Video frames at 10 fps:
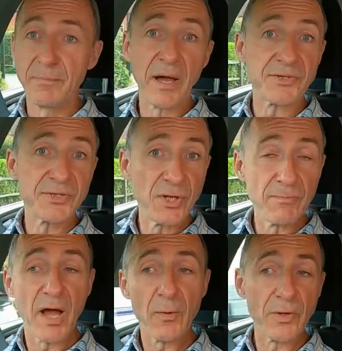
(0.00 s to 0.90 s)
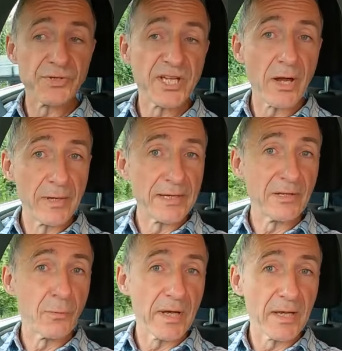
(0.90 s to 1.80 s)
But you might want to go a
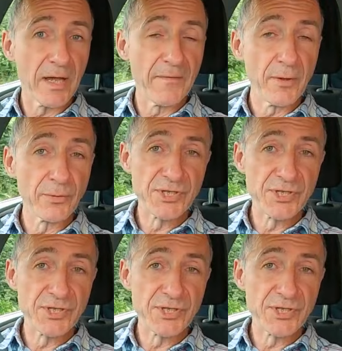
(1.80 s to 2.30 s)
little quicker in the